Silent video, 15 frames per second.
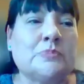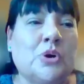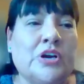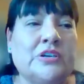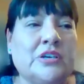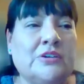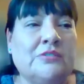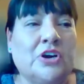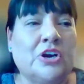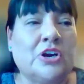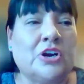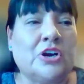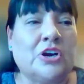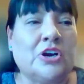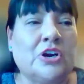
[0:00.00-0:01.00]
part
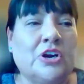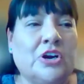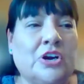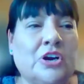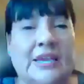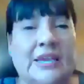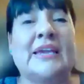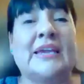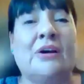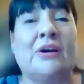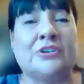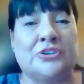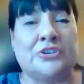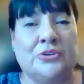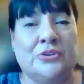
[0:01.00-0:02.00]
of our
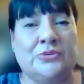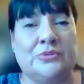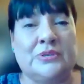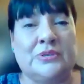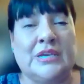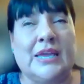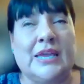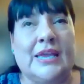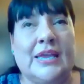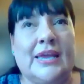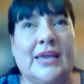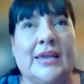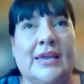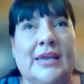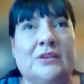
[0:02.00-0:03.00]
education, like being out
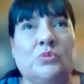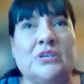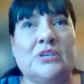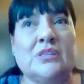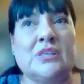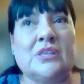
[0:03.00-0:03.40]
on your own.